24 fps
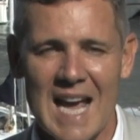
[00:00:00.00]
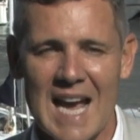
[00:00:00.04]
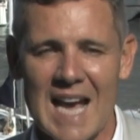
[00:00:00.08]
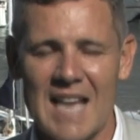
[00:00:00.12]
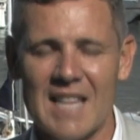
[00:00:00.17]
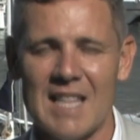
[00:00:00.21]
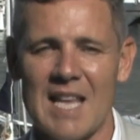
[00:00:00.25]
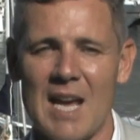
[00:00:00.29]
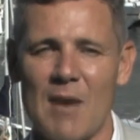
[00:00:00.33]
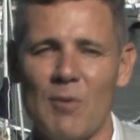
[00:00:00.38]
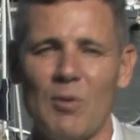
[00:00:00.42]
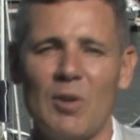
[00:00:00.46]

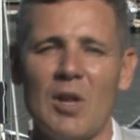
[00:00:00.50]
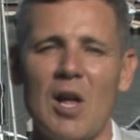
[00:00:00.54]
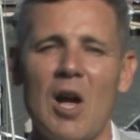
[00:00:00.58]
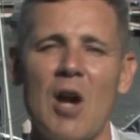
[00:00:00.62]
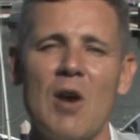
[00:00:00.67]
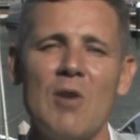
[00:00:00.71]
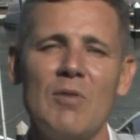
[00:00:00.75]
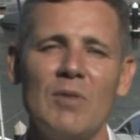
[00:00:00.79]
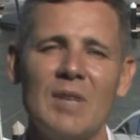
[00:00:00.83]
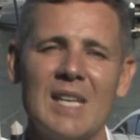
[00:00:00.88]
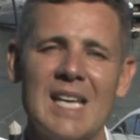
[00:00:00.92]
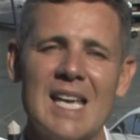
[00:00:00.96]
and that will
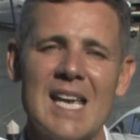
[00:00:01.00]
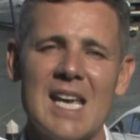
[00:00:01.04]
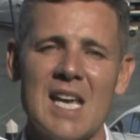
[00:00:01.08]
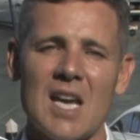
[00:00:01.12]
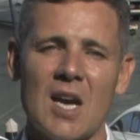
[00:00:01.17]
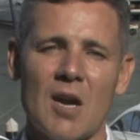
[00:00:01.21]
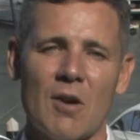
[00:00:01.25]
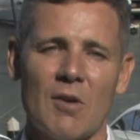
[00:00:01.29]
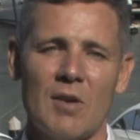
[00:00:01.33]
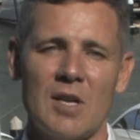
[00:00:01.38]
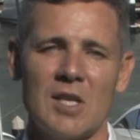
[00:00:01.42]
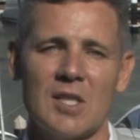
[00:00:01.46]
only
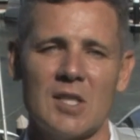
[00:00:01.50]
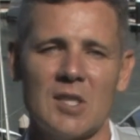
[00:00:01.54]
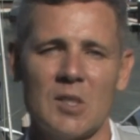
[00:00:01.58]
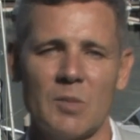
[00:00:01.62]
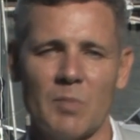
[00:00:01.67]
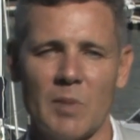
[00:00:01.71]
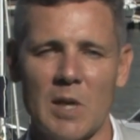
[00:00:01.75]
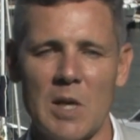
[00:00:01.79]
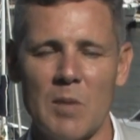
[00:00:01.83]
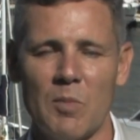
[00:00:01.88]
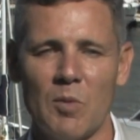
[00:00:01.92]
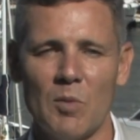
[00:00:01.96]
increase as
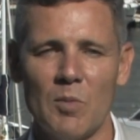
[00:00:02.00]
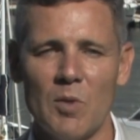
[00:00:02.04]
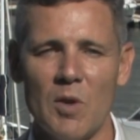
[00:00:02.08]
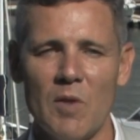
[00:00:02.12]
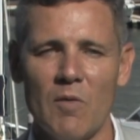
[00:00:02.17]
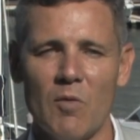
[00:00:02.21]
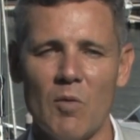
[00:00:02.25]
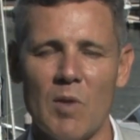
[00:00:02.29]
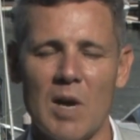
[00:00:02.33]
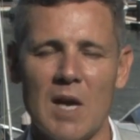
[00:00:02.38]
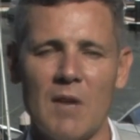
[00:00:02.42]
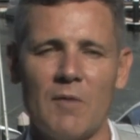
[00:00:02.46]
people
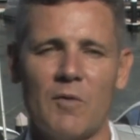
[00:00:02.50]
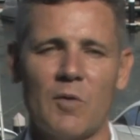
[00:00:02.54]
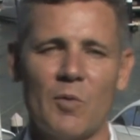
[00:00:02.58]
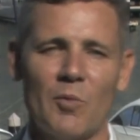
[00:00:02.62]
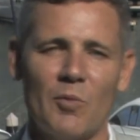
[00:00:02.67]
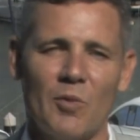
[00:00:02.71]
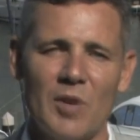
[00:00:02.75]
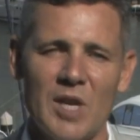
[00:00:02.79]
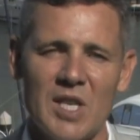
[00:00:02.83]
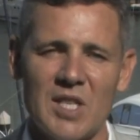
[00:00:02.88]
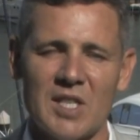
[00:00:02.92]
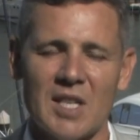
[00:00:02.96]
move away
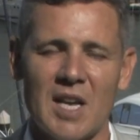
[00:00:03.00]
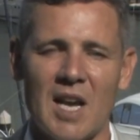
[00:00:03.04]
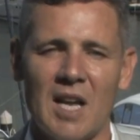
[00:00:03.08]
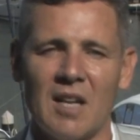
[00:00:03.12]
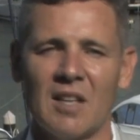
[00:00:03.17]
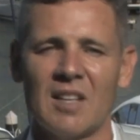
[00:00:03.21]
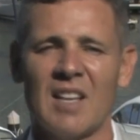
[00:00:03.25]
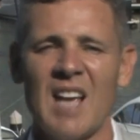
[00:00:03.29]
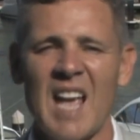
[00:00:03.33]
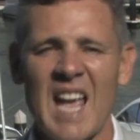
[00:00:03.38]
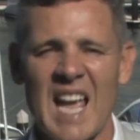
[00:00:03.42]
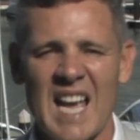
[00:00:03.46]
from
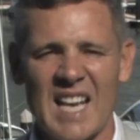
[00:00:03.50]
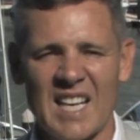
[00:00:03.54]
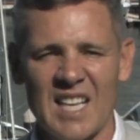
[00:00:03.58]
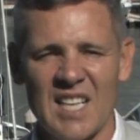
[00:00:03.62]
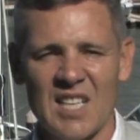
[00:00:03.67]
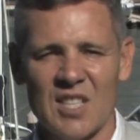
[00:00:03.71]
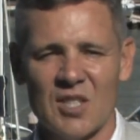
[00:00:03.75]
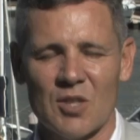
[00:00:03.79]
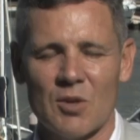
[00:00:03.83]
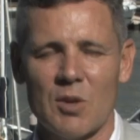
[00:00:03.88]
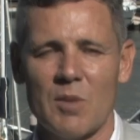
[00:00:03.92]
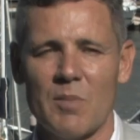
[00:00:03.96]
retail and
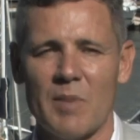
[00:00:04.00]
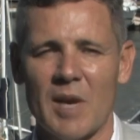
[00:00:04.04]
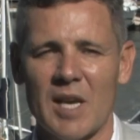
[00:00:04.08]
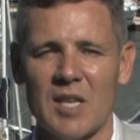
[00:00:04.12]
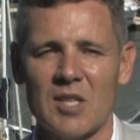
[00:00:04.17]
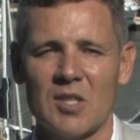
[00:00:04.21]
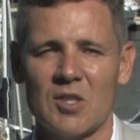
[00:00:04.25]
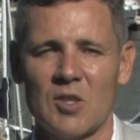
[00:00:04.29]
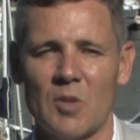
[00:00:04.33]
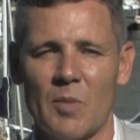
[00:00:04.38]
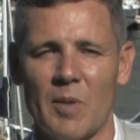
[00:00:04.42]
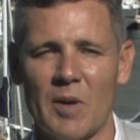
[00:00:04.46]

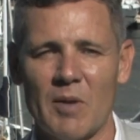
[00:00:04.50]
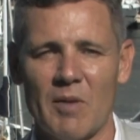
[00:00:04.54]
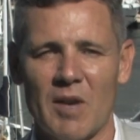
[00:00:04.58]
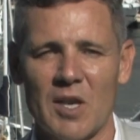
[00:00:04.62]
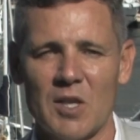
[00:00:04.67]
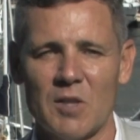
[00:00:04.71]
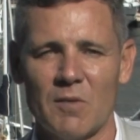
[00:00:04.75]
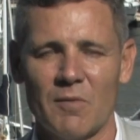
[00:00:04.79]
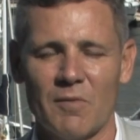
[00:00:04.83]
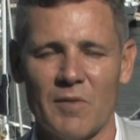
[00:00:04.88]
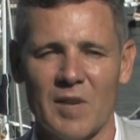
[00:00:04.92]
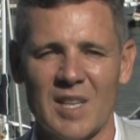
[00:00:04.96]
industry-based
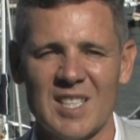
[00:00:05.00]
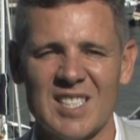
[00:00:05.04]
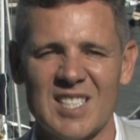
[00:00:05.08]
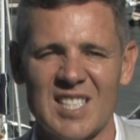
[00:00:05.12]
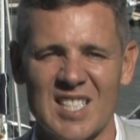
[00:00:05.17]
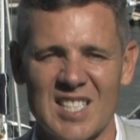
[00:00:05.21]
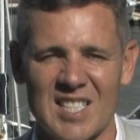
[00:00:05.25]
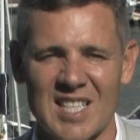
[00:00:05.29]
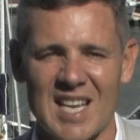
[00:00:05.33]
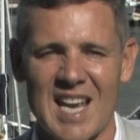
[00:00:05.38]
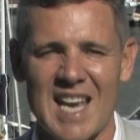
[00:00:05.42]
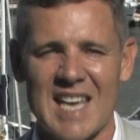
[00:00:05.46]
superannuation funds
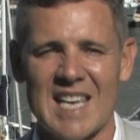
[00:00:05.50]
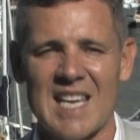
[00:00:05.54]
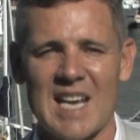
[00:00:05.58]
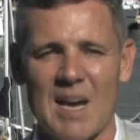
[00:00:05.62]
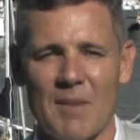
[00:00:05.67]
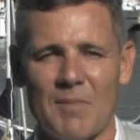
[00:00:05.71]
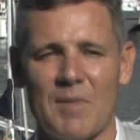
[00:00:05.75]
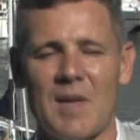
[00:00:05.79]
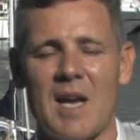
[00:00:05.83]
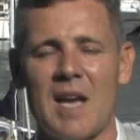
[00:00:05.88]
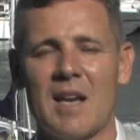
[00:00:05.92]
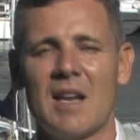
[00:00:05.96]
to take
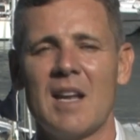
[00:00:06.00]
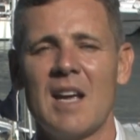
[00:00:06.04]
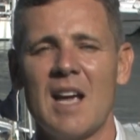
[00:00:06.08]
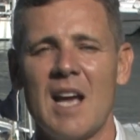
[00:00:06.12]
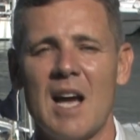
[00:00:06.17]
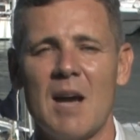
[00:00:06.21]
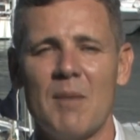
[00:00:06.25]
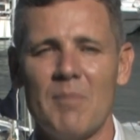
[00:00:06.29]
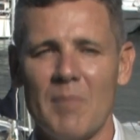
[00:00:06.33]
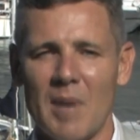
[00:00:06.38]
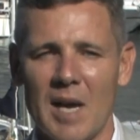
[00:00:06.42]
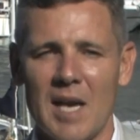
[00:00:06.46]
up that
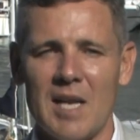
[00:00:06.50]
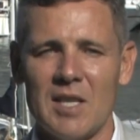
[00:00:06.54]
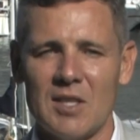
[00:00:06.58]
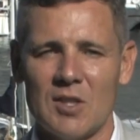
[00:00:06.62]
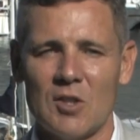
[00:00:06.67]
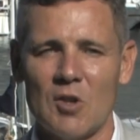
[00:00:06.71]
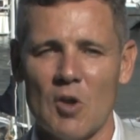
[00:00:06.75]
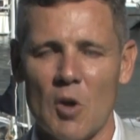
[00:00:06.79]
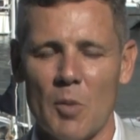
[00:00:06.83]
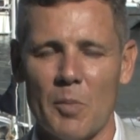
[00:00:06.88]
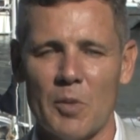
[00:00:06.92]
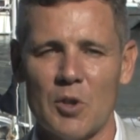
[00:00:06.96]

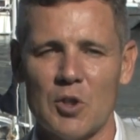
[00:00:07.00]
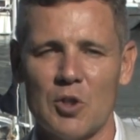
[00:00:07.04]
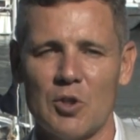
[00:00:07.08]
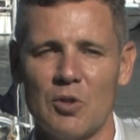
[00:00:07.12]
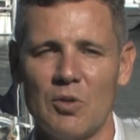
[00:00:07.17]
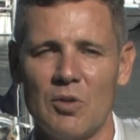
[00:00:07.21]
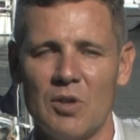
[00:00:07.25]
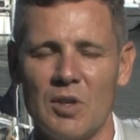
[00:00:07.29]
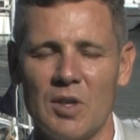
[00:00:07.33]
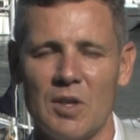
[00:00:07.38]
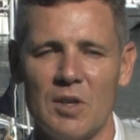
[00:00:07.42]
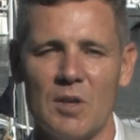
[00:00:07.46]
amazing
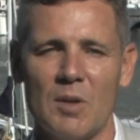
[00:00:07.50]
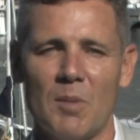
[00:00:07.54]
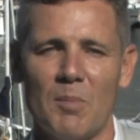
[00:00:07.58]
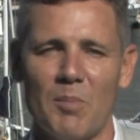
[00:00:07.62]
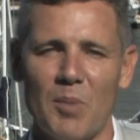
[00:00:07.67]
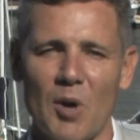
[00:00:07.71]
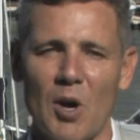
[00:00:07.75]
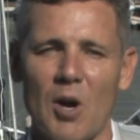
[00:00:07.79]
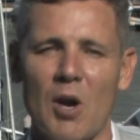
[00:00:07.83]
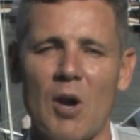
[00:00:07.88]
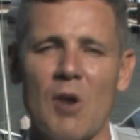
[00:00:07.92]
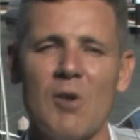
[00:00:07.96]
opportunity to
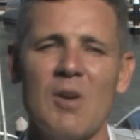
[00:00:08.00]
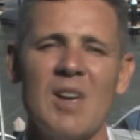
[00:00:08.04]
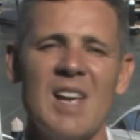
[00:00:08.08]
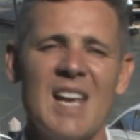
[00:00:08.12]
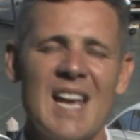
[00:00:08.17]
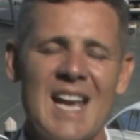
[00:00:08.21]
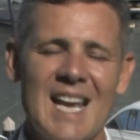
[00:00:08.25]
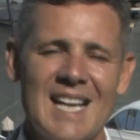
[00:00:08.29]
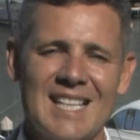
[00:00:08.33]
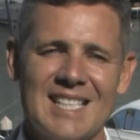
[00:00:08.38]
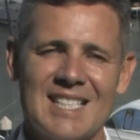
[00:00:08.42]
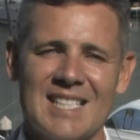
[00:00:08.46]
borrow
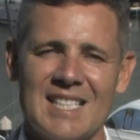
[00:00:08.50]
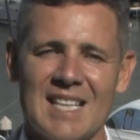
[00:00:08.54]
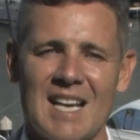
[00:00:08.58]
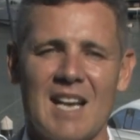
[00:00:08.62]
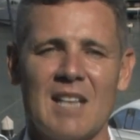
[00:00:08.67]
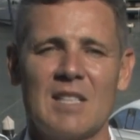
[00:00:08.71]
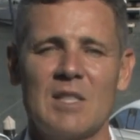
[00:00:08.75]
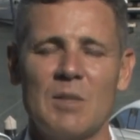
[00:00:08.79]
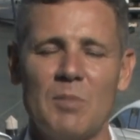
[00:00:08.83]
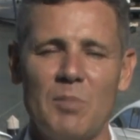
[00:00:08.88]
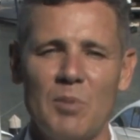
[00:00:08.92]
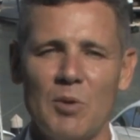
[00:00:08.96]
and
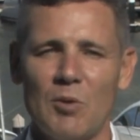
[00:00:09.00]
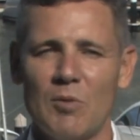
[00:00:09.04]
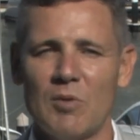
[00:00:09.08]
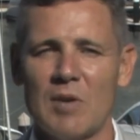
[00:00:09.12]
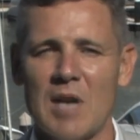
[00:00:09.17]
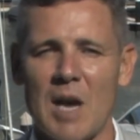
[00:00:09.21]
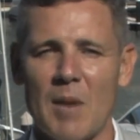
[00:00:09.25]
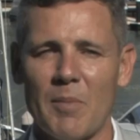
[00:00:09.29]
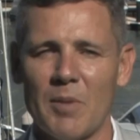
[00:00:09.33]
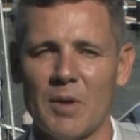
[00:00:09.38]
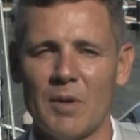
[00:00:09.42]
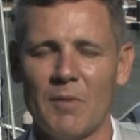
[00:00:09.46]
start to build
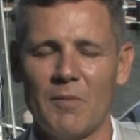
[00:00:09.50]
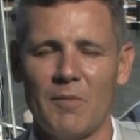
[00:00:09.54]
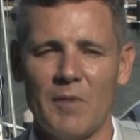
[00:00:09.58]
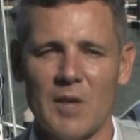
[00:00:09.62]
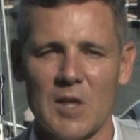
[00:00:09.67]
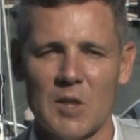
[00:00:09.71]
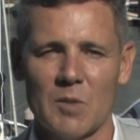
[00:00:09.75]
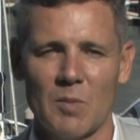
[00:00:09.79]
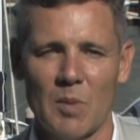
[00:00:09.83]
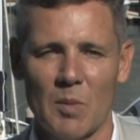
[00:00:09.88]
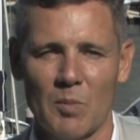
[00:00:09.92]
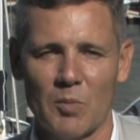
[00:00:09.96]
up an
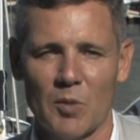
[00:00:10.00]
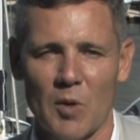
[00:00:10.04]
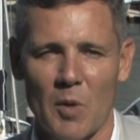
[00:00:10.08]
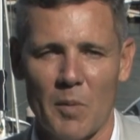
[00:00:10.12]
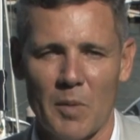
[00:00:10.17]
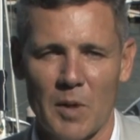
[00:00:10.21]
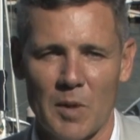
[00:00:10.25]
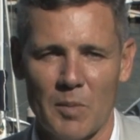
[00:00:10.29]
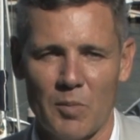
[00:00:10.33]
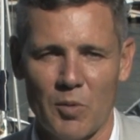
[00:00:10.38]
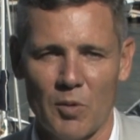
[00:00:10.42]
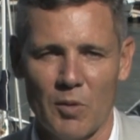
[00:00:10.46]
investment
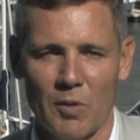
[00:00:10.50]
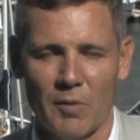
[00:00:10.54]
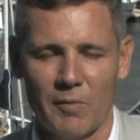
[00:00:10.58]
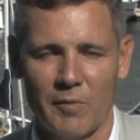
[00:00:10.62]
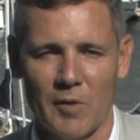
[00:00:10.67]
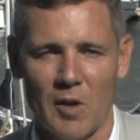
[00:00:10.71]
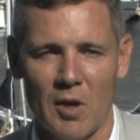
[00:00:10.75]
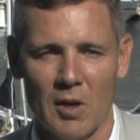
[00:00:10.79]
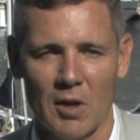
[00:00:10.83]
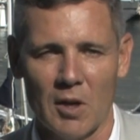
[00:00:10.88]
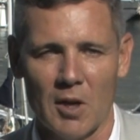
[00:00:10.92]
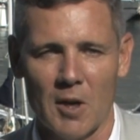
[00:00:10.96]
property
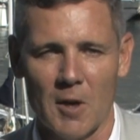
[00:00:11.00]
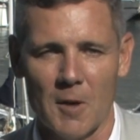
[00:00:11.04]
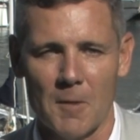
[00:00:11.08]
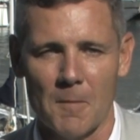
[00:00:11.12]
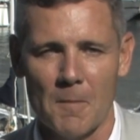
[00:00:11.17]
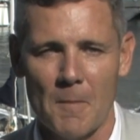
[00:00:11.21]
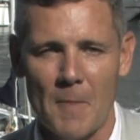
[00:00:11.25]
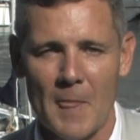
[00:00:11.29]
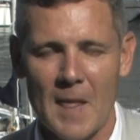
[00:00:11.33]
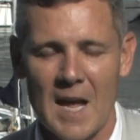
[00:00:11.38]
portfolio.